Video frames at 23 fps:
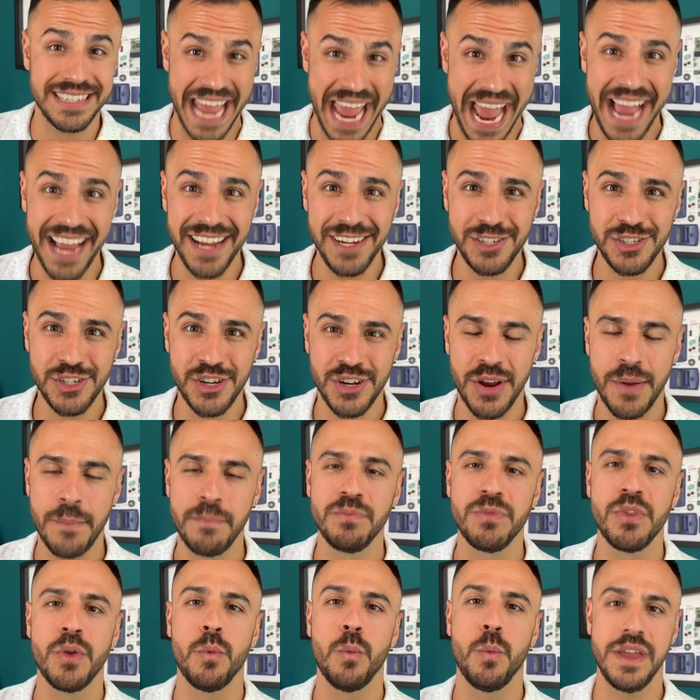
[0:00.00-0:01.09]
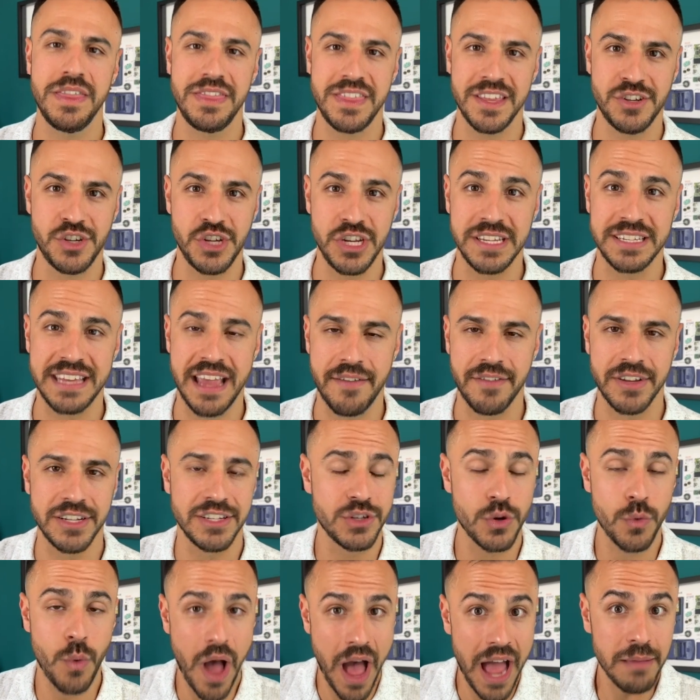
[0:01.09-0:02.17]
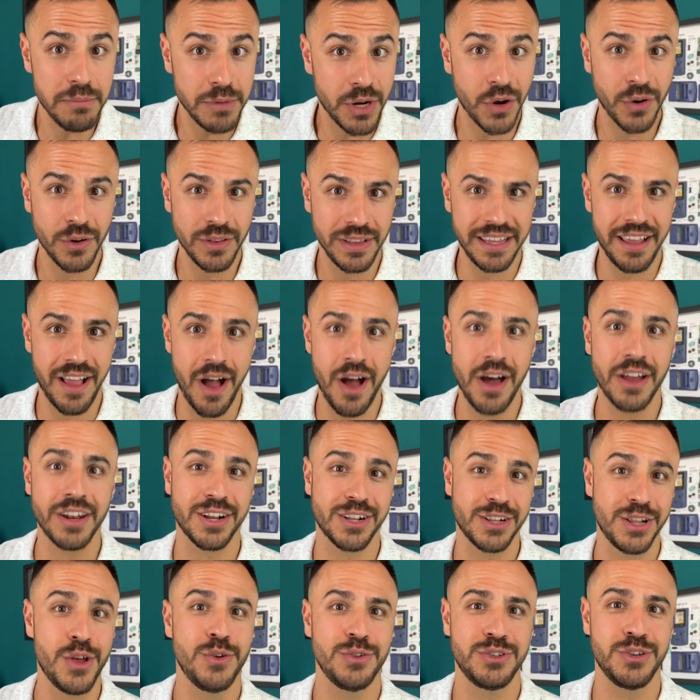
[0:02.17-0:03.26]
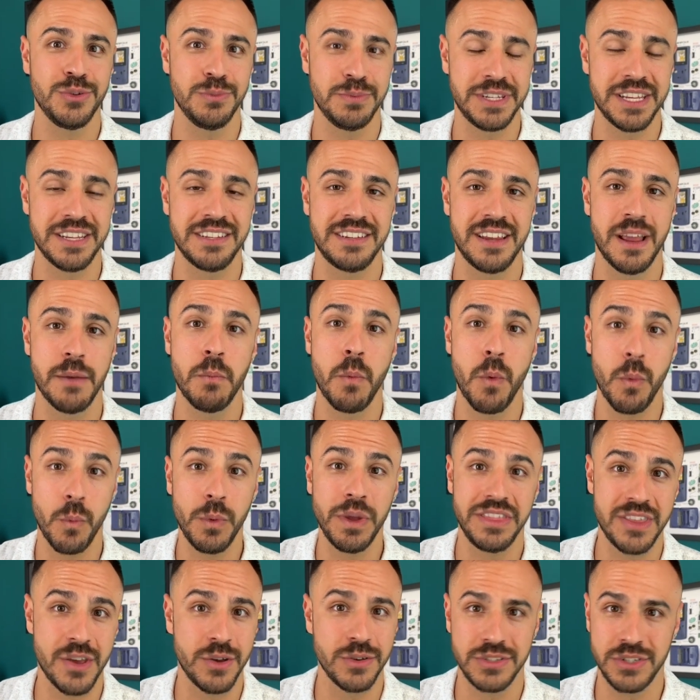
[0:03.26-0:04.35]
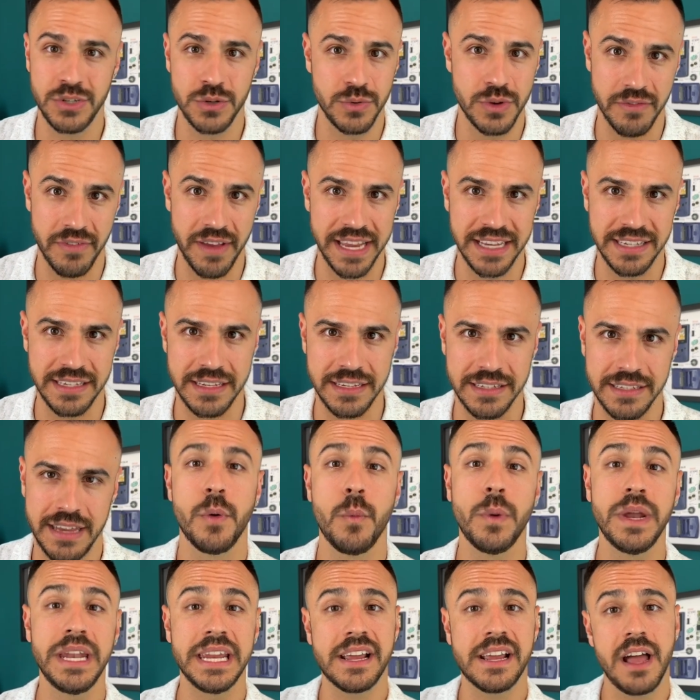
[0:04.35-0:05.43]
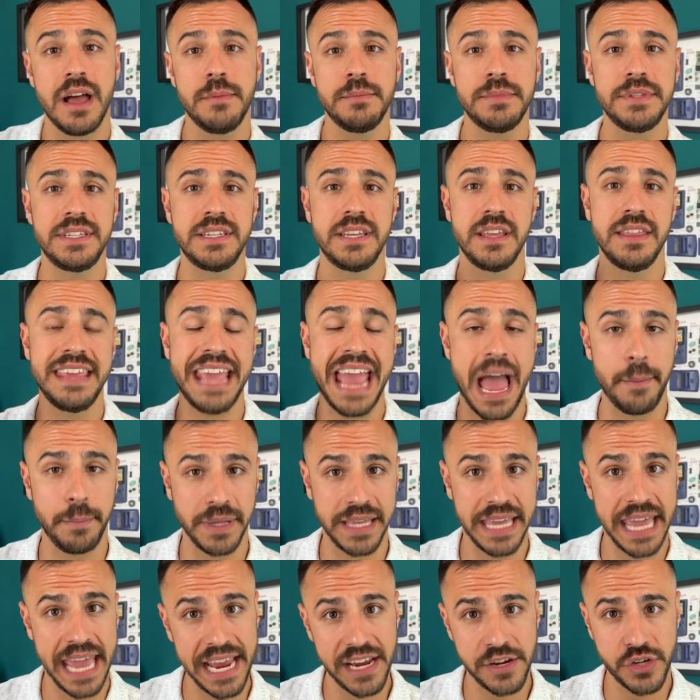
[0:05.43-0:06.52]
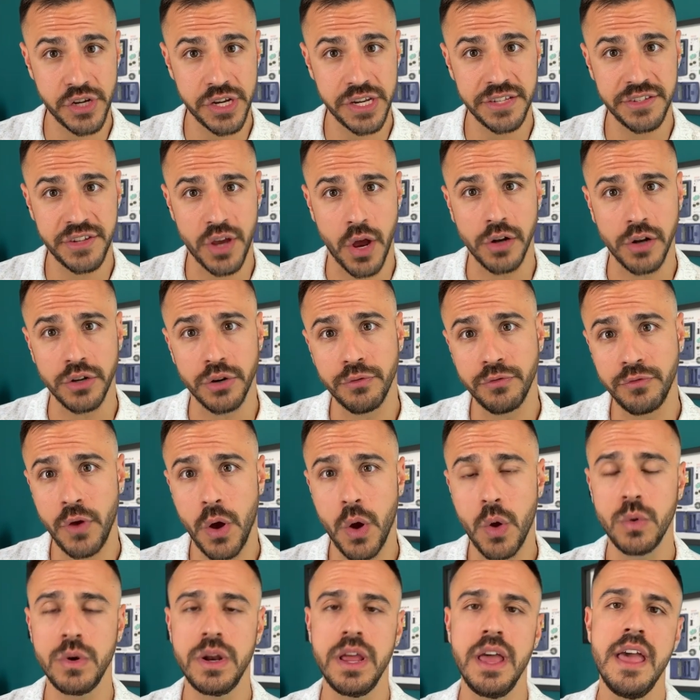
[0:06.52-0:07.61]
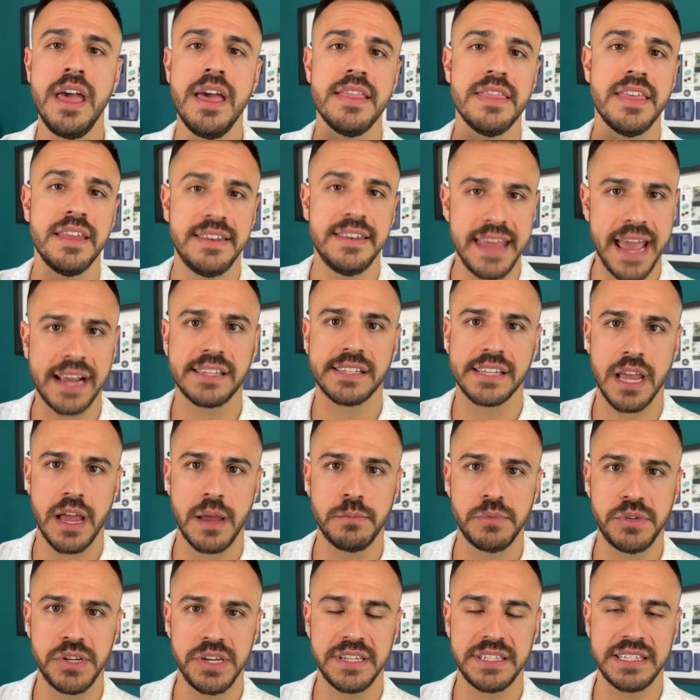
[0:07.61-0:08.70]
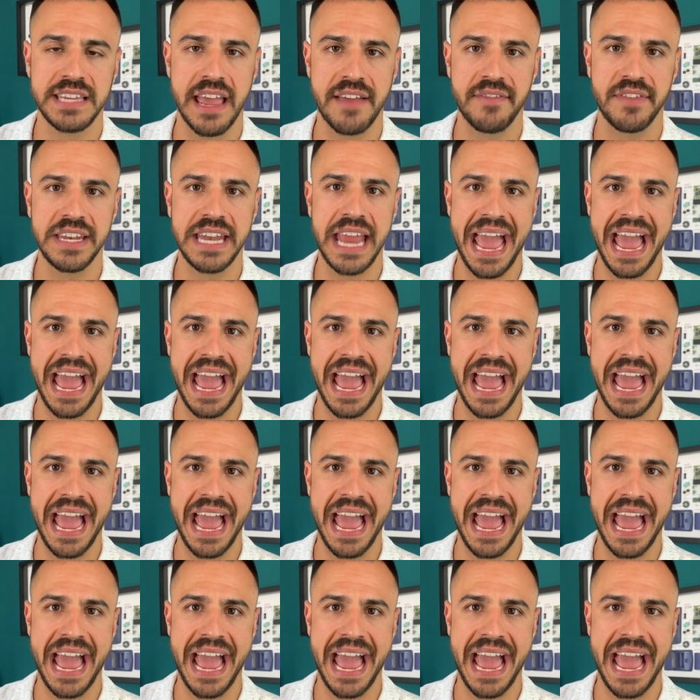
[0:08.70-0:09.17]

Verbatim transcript: Dash with a G7. So I'm currently on a closed loop system with those two devices. When it comes to the applications on your phone, the Dexcom G7